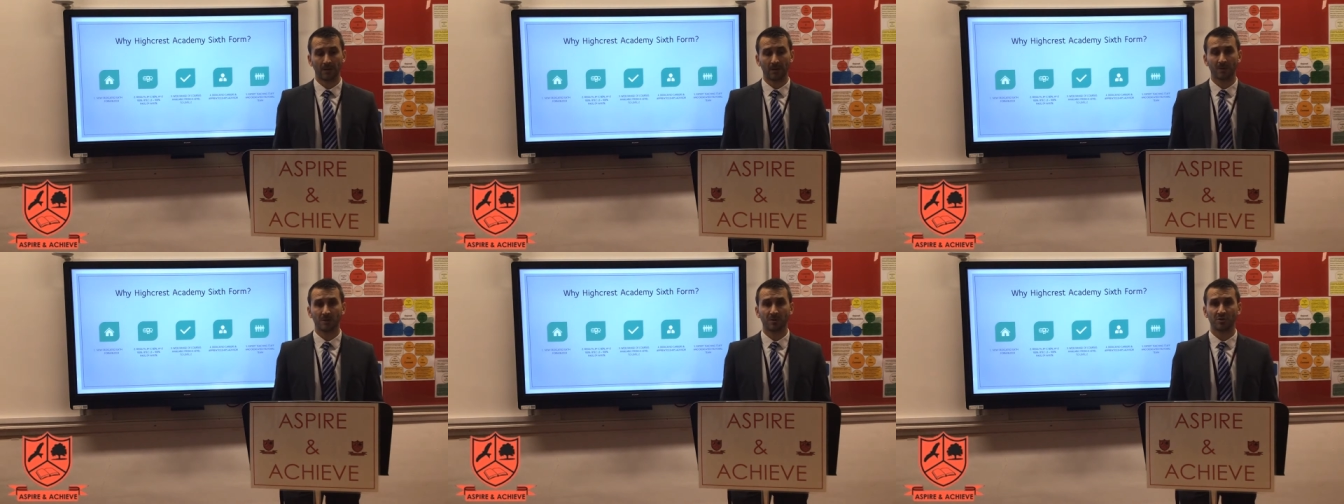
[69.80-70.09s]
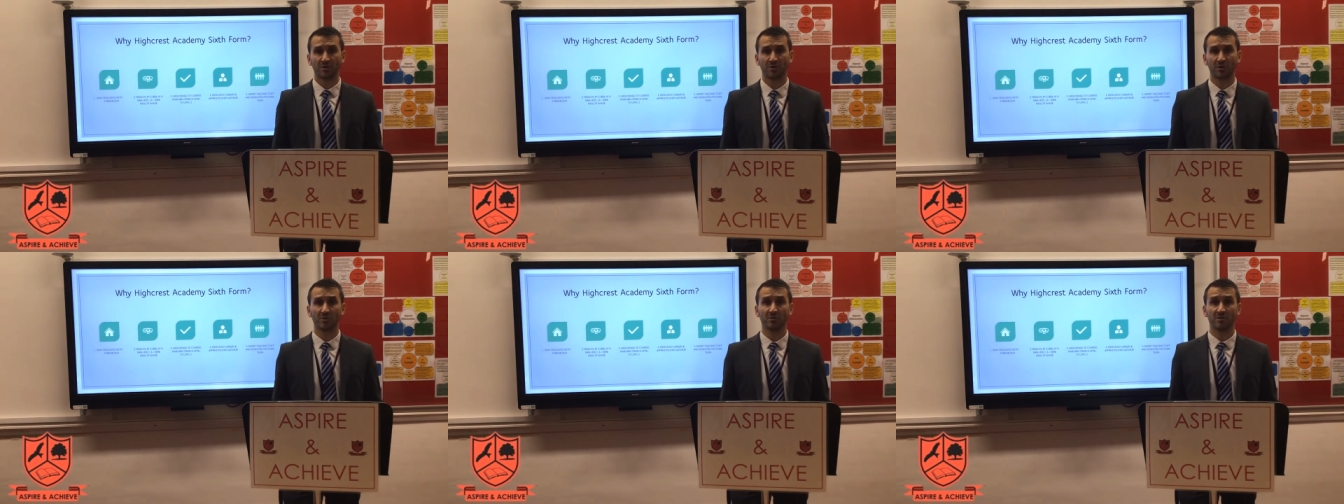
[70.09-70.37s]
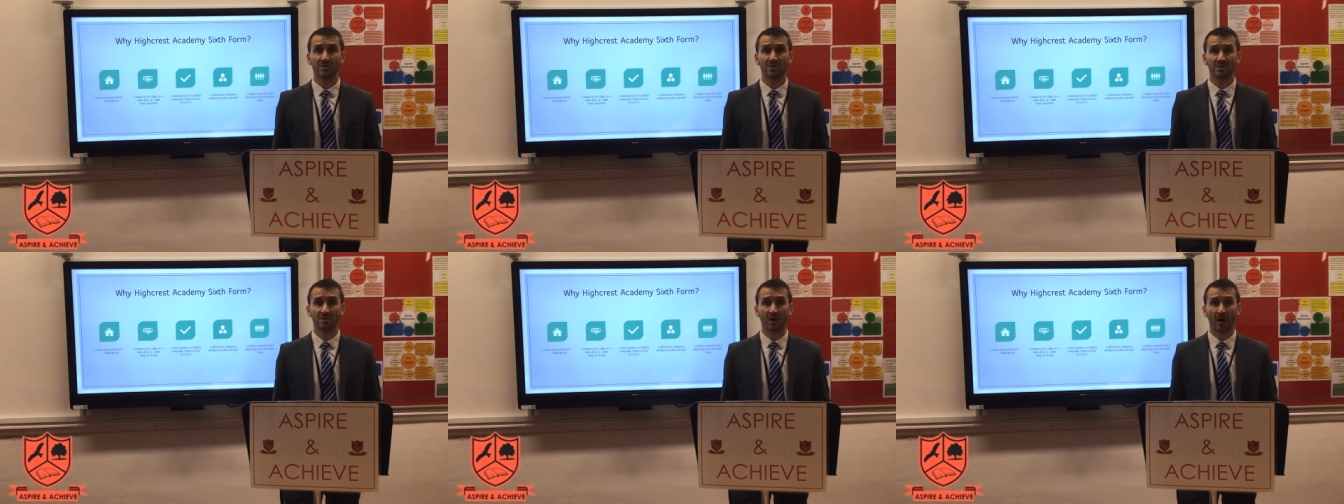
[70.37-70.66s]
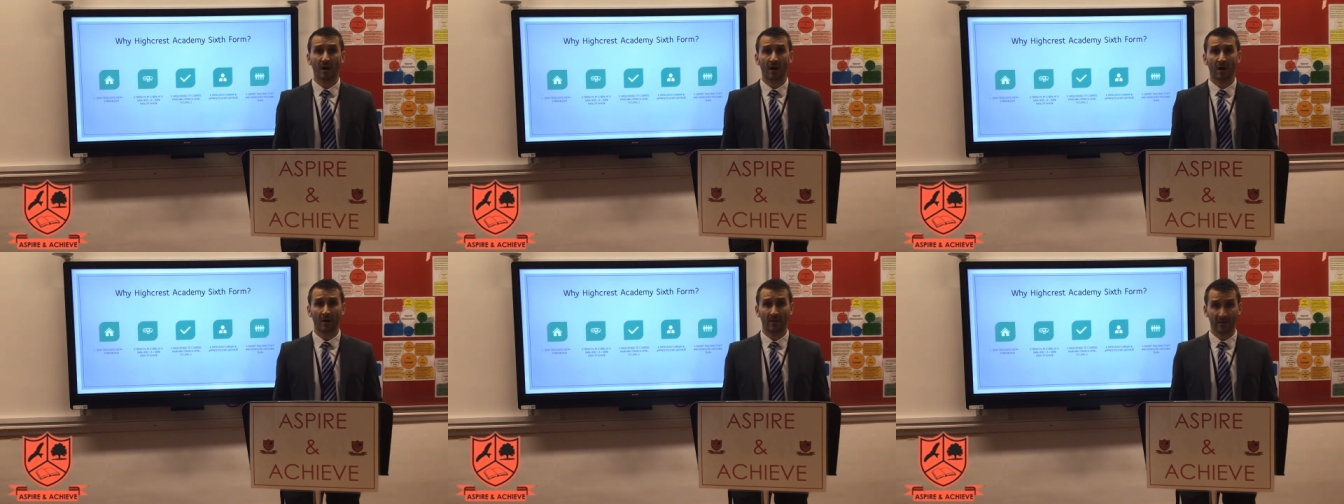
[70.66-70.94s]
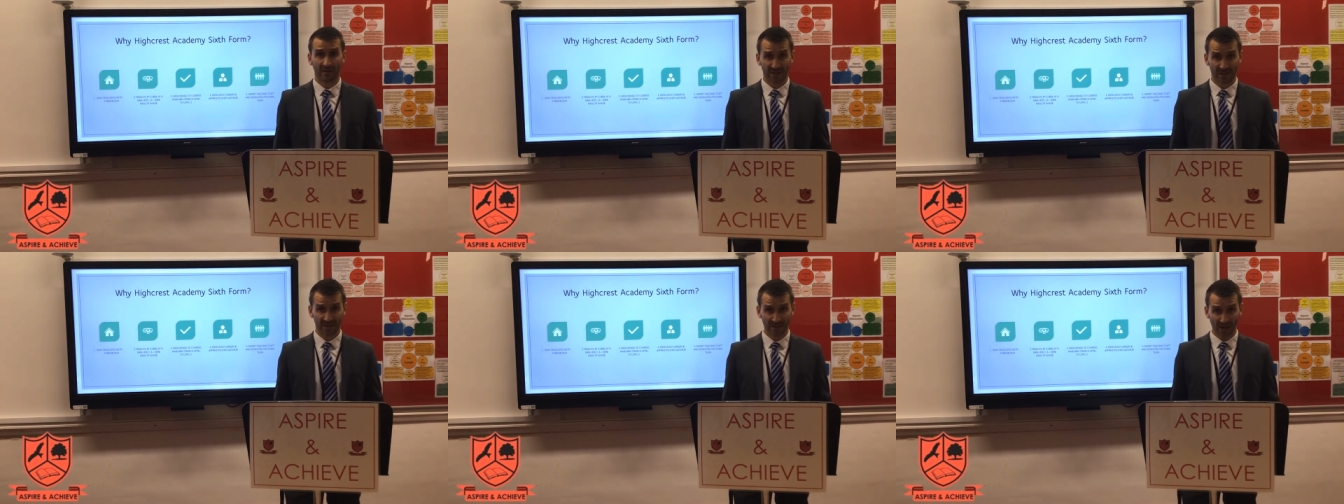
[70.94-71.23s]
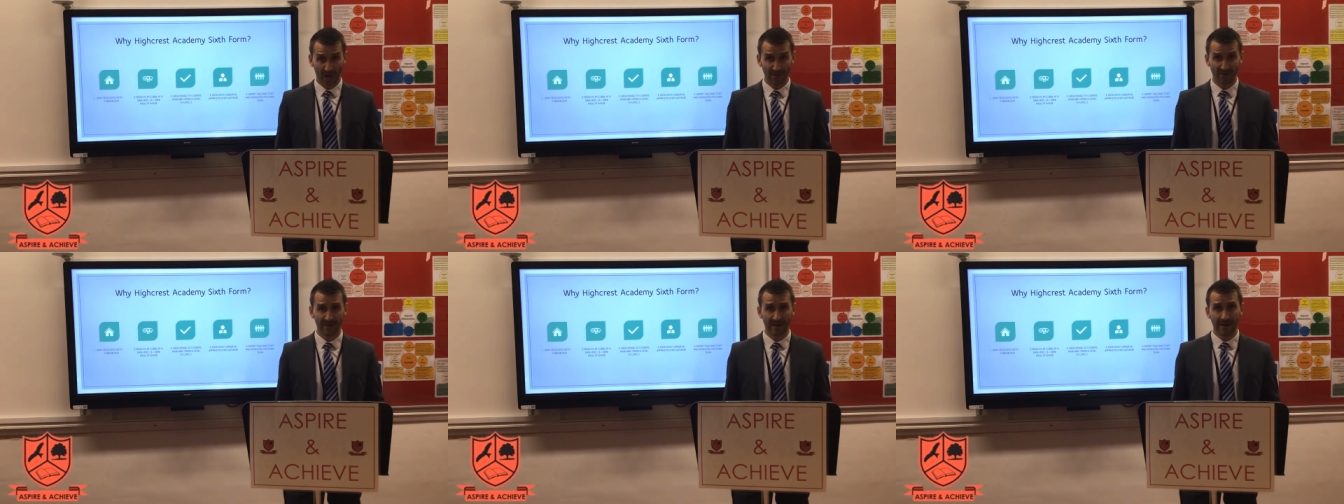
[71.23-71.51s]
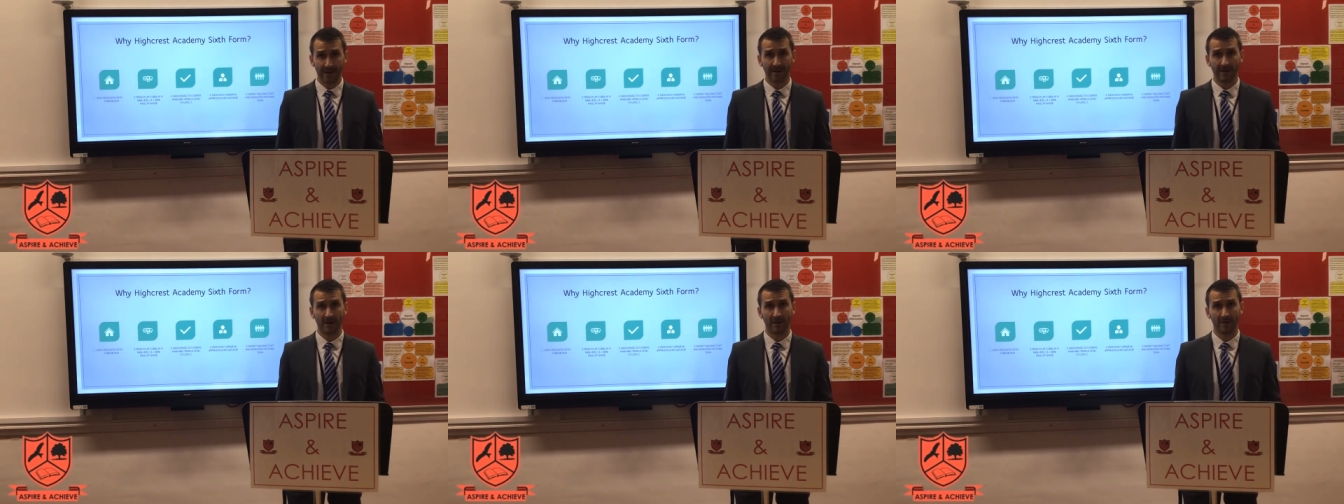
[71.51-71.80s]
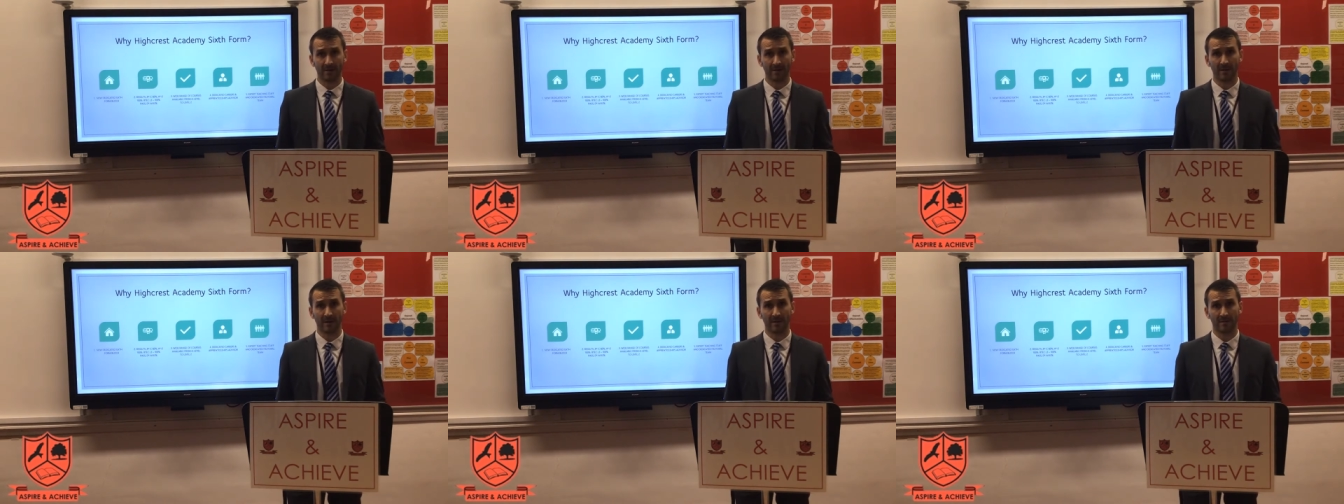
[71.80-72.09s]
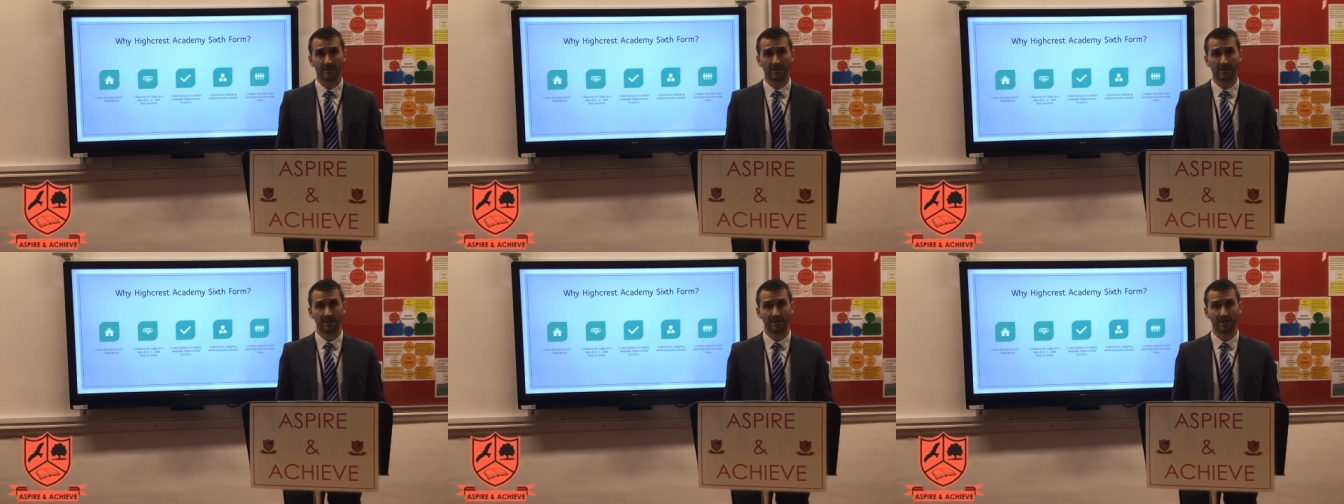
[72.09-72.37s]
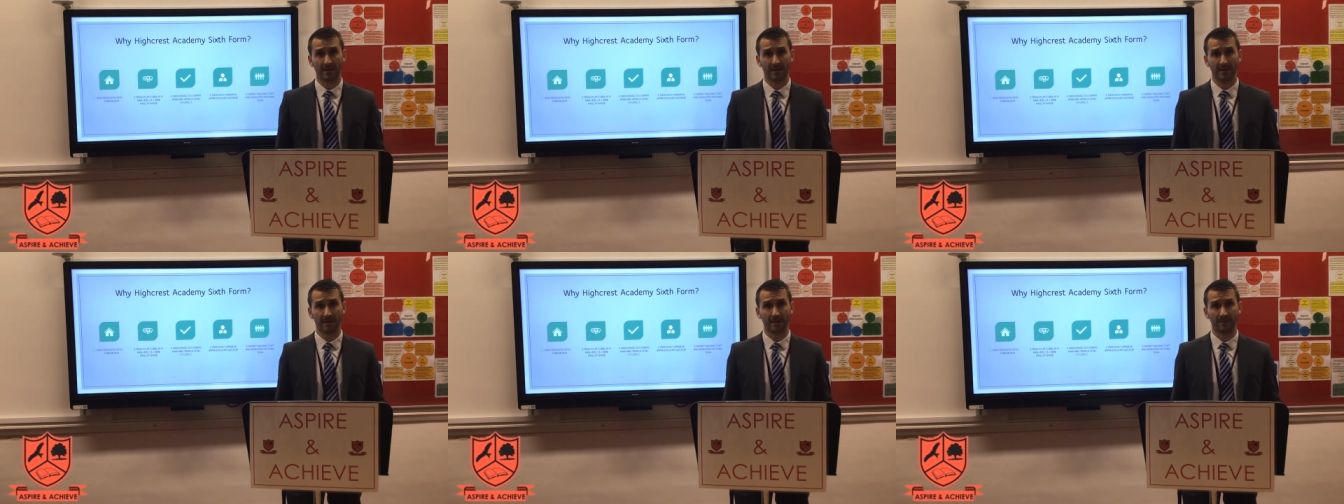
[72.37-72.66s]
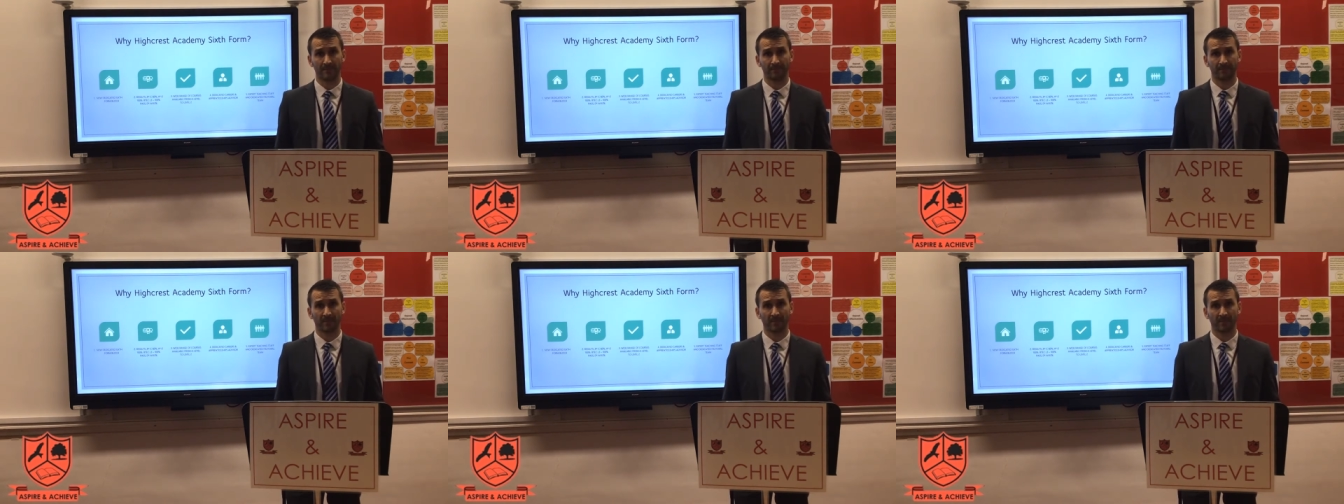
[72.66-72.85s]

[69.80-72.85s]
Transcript: Students that are currently in our Year 13